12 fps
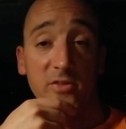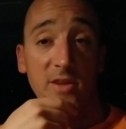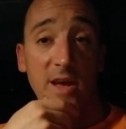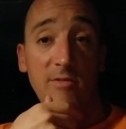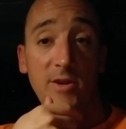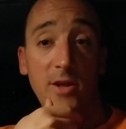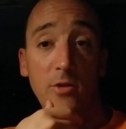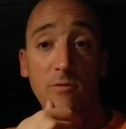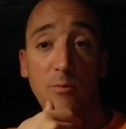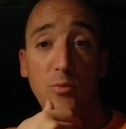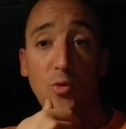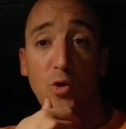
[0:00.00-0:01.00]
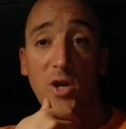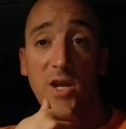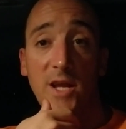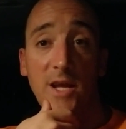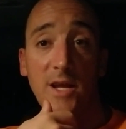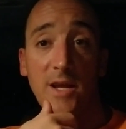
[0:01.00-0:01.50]
to have another report
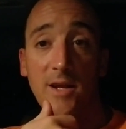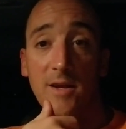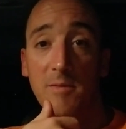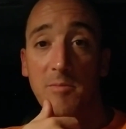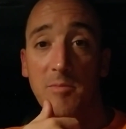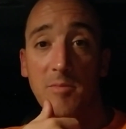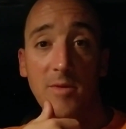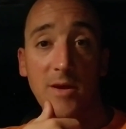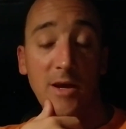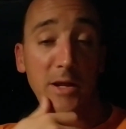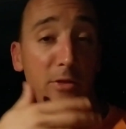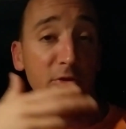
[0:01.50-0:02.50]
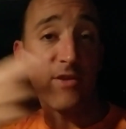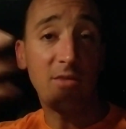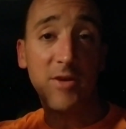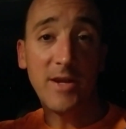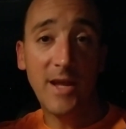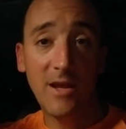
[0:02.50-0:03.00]
in another
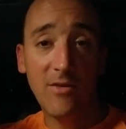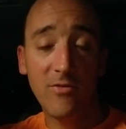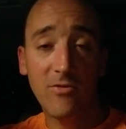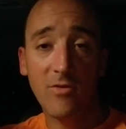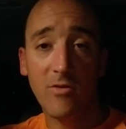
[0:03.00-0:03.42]
7 days.